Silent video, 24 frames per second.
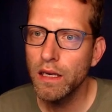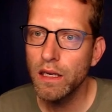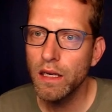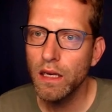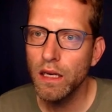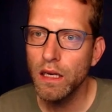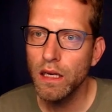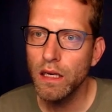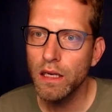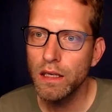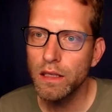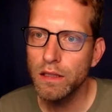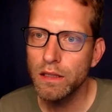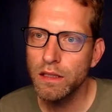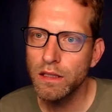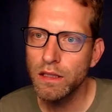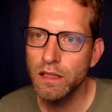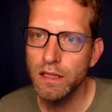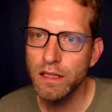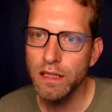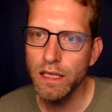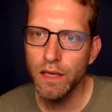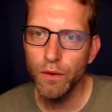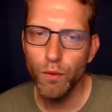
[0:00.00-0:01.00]
uh,
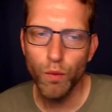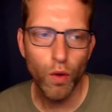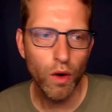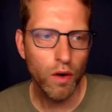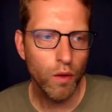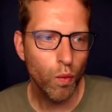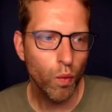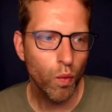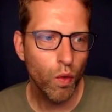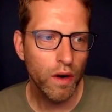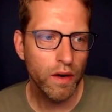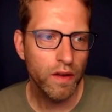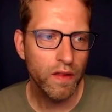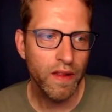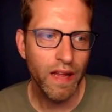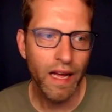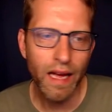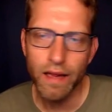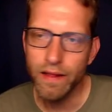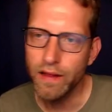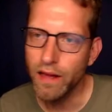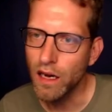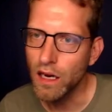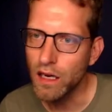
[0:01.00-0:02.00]
see what what
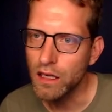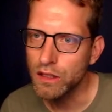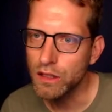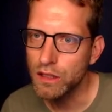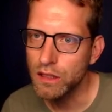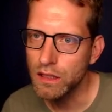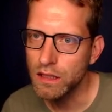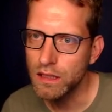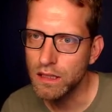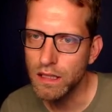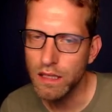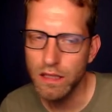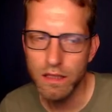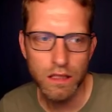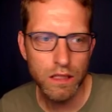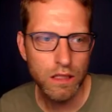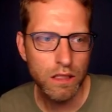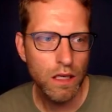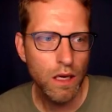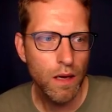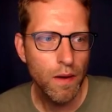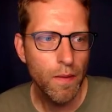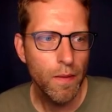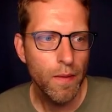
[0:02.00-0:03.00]
that does. It,
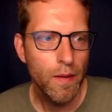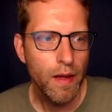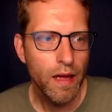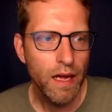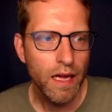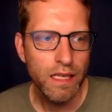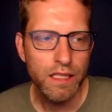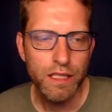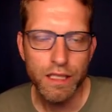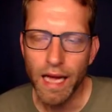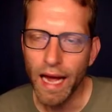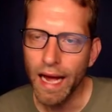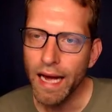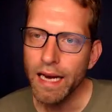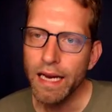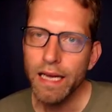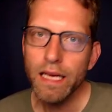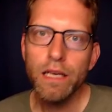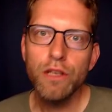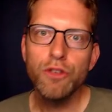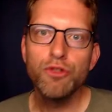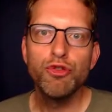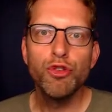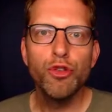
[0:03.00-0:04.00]
it's it's
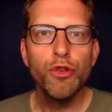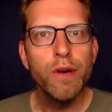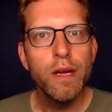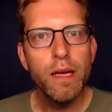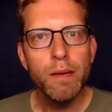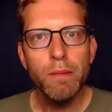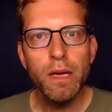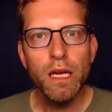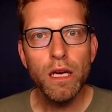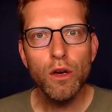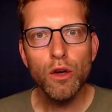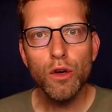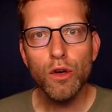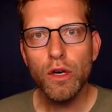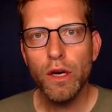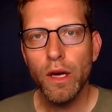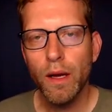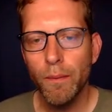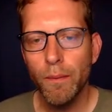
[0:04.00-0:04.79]
adding a dreamy look,